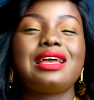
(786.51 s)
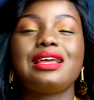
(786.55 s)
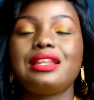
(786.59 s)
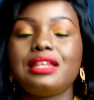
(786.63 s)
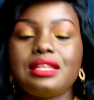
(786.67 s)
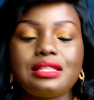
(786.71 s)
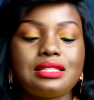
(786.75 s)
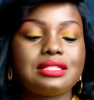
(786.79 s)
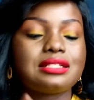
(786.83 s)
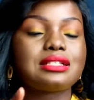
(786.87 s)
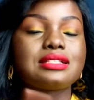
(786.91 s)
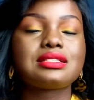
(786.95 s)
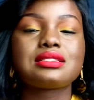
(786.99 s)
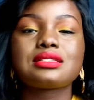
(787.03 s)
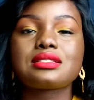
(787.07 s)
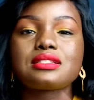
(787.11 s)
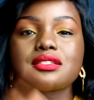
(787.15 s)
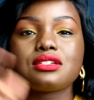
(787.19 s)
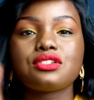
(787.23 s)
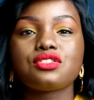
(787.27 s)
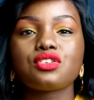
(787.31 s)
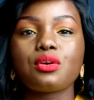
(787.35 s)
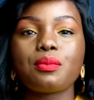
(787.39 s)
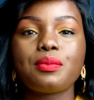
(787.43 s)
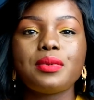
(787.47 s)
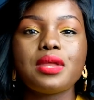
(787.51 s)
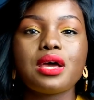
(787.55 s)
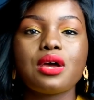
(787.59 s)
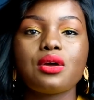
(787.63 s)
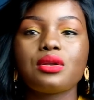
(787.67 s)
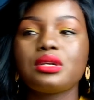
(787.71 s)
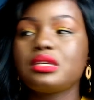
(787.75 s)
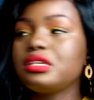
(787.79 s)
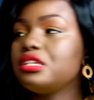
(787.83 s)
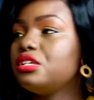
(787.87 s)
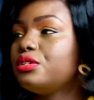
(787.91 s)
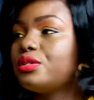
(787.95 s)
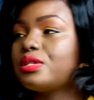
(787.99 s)
and just drop
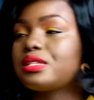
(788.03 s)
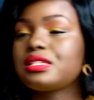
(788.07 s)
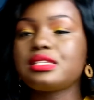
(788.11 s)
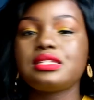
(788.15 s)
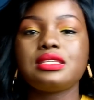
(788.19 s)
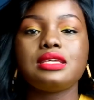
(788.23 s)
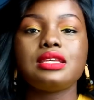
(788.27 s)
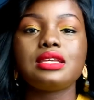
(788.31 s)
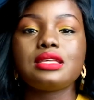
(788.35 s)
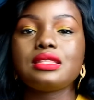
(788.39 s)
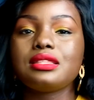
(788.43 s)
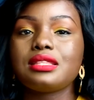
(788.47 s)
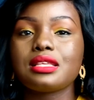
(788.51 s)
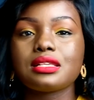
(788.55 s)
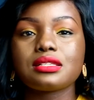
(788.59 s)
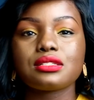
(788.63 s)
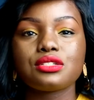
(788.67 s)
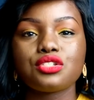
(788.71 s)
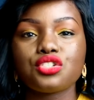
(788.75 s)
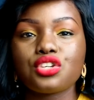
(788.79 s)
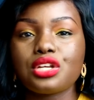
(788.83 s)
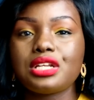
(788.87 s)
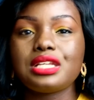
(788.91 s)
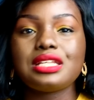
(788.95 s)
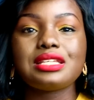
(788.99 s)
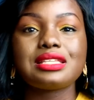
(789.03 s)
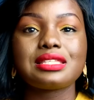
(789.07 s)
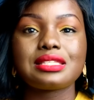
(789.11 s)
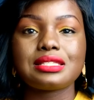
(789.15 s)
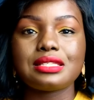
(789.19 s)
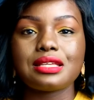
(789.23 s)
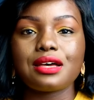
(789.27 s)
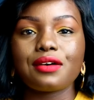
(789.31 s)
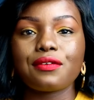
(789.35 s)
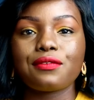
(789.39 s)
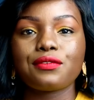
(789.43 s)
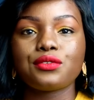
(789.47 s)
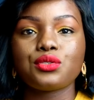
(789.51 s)
down you'll see there's usually
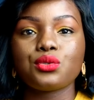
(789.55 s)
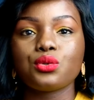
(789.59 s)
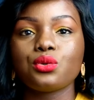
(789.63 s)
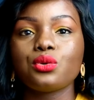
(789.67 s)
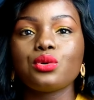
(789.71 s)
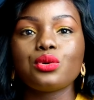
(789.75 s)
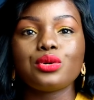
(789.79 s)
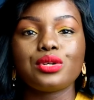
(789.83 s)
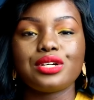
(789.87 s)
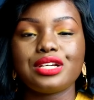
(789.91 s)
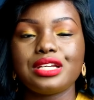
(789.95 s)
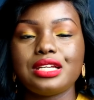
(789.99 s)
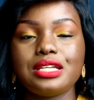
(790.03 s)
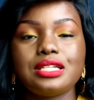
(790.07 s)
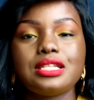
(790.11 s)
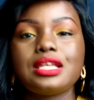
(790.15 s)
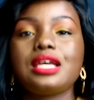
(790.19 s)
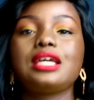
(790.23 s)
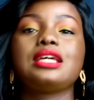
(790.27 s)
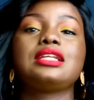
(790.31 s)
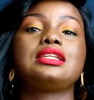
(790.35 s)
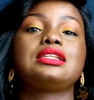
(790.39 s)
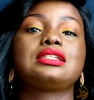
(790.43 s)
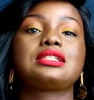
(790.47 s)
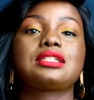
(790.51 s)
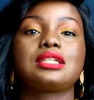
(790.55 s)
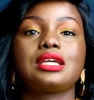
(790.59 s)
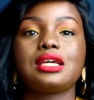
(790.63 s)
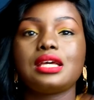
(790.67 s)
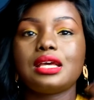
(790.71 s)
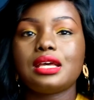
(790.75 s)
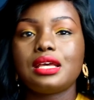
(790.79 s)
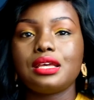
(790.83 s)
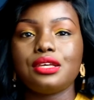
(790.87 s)
stuff to read and